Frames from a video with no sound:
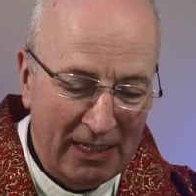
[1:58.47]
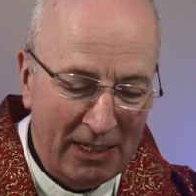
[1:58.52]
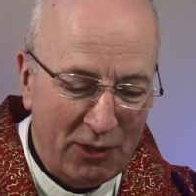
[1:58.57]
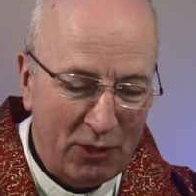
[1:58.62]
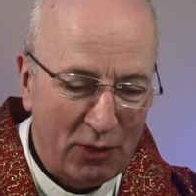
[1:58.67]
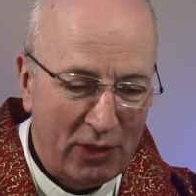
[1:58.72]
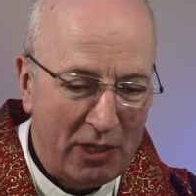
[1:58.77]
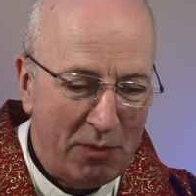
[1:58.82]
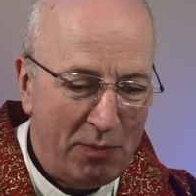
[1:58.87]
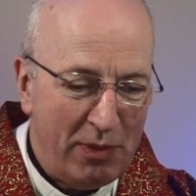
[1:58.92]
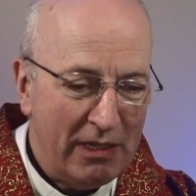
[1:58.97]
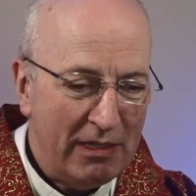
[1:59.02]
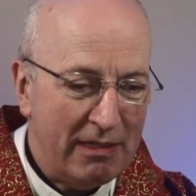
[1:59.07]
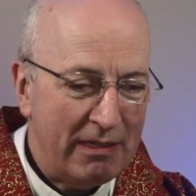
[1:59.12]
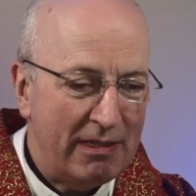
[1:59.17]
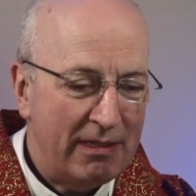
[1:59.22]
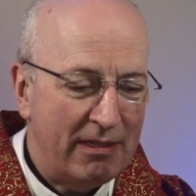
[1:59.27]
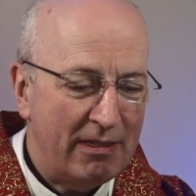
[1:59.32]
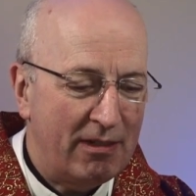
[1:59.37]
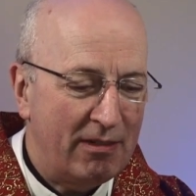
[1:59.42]
So the
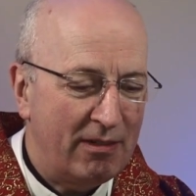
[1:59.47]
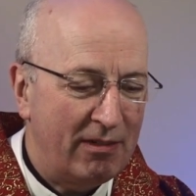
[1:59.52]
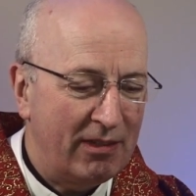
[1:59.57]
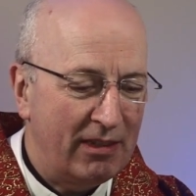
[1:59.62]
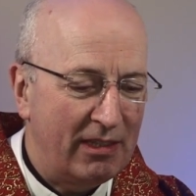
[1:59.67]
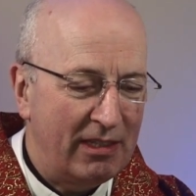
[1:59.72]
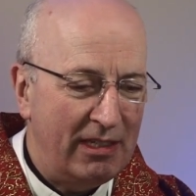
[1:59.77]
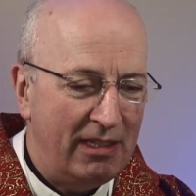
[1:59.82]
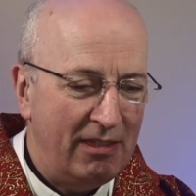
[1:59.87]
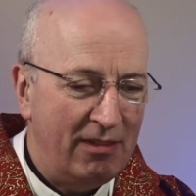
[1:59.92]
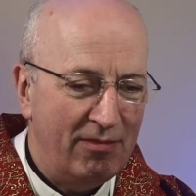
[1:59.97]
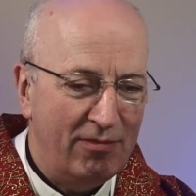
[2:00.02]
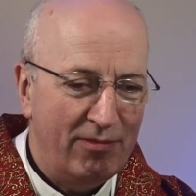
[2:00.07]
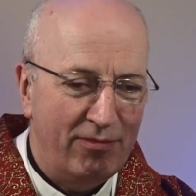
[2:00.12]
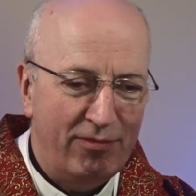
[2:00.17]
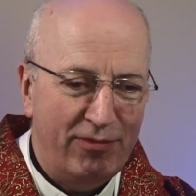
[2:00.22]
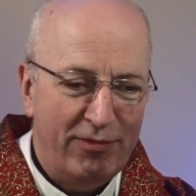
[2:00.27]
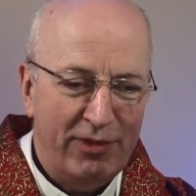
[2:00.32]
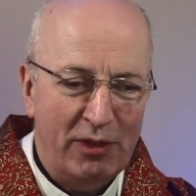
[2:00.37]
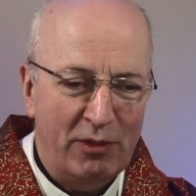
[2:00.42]
apostles are the
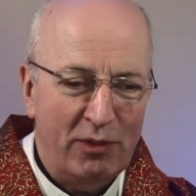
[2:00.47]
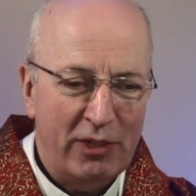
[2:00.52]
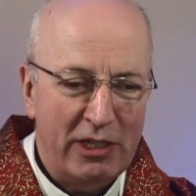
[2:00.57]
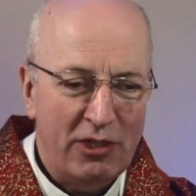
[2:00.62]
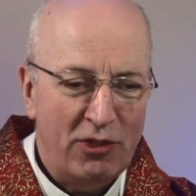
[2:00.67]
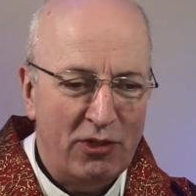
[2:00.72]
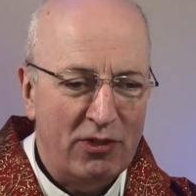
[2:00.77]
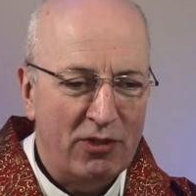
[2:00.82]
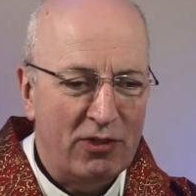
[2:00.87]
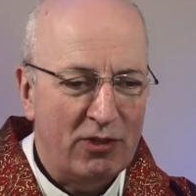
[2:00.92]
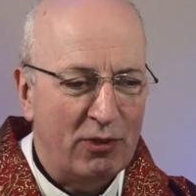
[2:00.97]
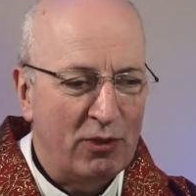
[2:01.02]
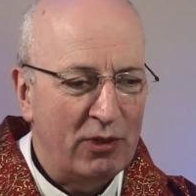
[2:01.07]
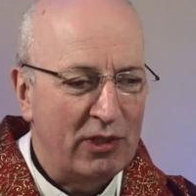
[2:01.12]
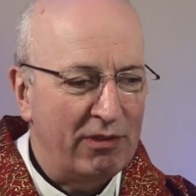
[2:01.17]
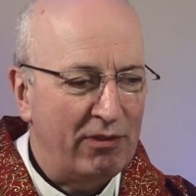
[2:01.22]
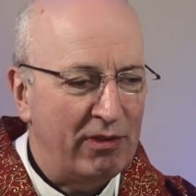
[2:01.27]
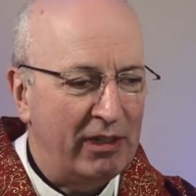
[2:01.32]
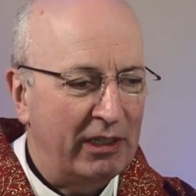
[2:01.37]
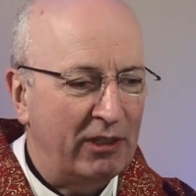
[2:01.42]
foundation
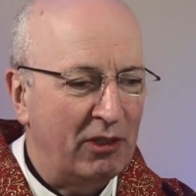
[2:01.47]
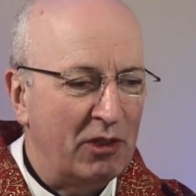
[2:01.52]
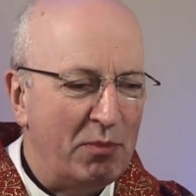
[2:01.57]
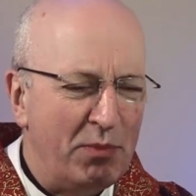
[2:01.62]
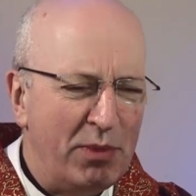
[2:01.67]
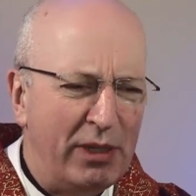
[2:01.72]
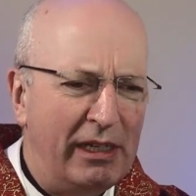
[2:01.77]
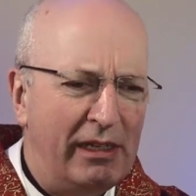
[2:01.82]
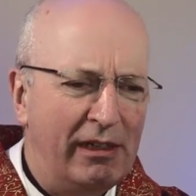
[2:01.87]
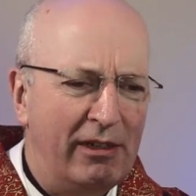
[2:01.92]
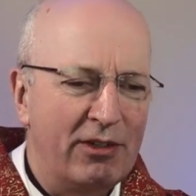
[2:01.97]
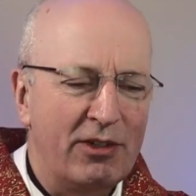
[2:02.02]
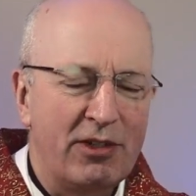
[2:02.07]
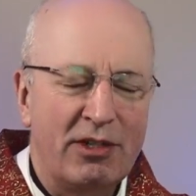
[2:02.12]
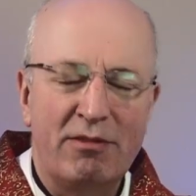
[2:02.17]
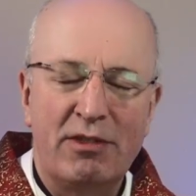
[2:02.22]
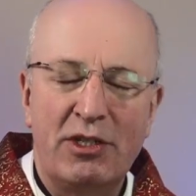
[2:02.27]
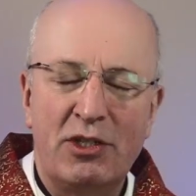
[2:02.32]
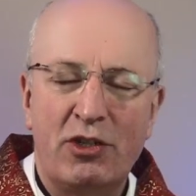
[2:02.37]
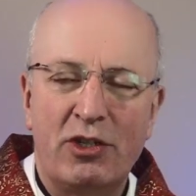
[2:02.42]
stones, if you like, or the pillars of the